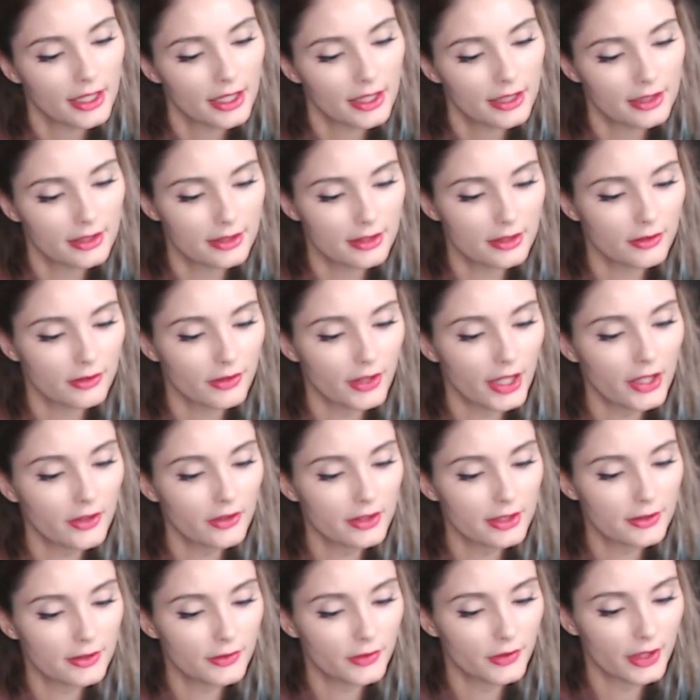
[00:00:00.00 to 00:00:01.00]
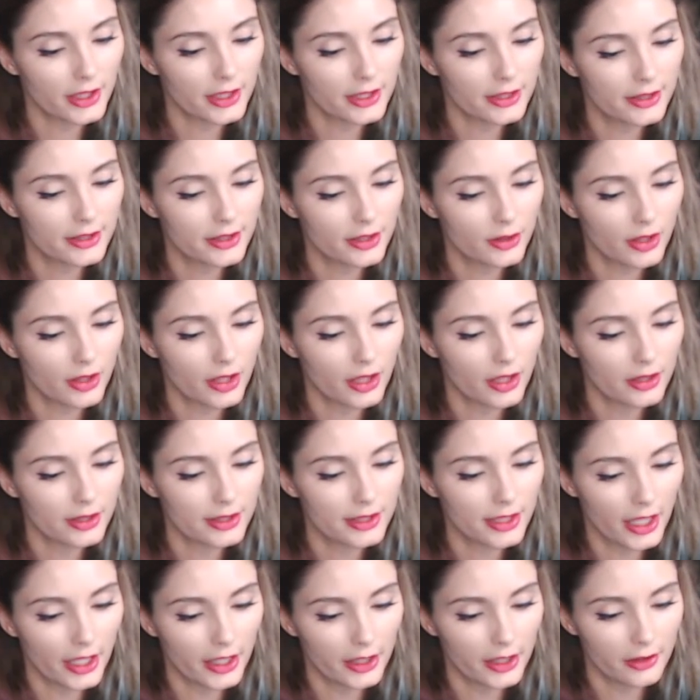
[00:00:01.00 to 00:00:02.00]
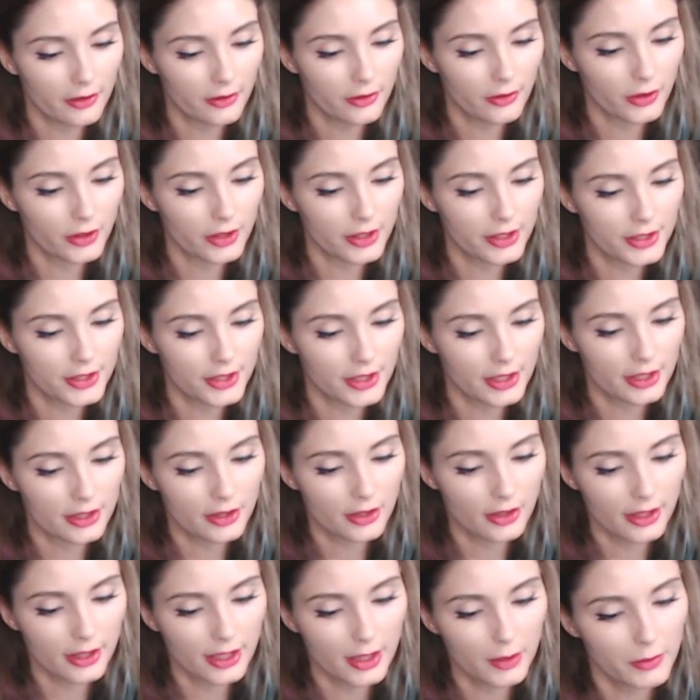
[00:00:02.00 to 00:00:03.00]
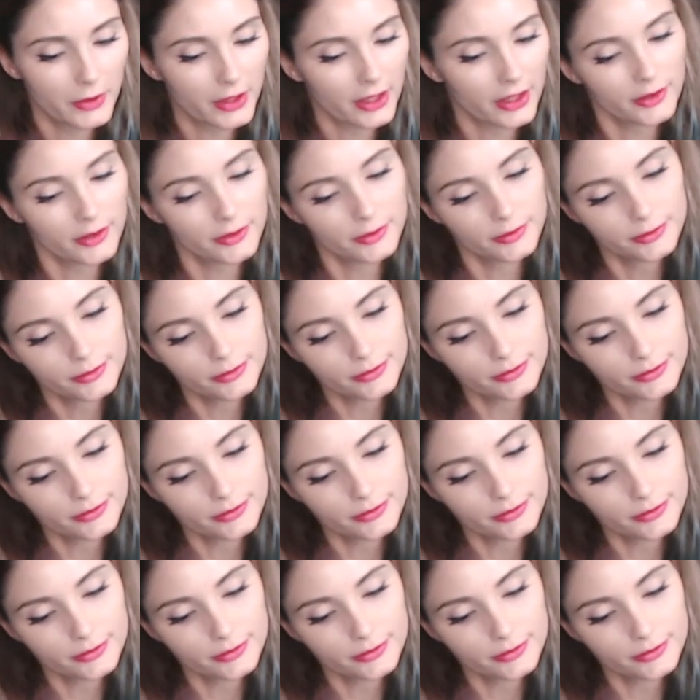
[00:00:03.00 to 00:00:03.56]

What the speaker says: the survivors fled to Ironforge and it took them in.